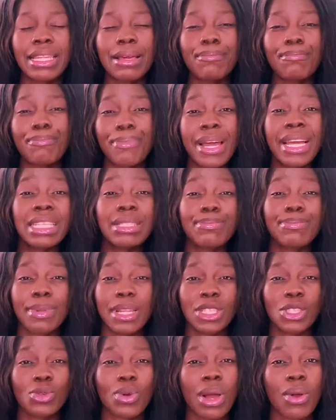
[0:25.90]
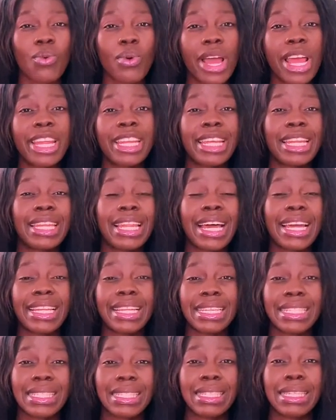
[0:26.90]
and the best place to acquire the land
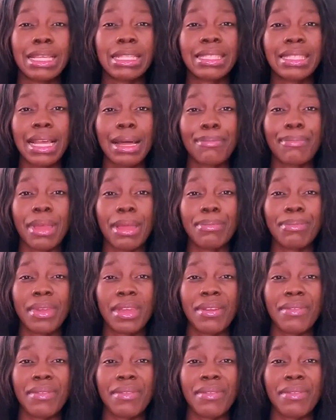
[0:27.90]
is in the suburb